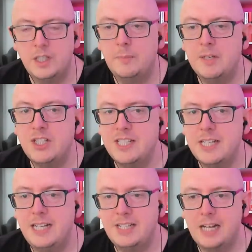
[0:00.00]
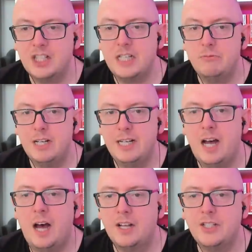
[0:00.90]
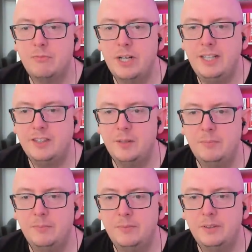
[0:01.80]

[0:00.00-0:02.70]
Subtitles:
Yeah, because it's actually really hard to read them.